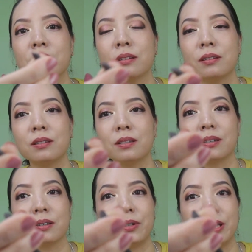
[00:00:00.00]
So this
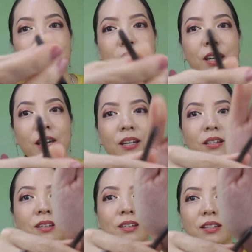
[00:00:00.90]
is already
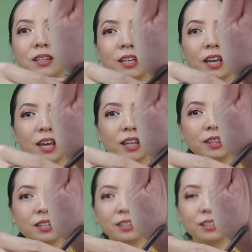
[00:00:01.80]
at the end.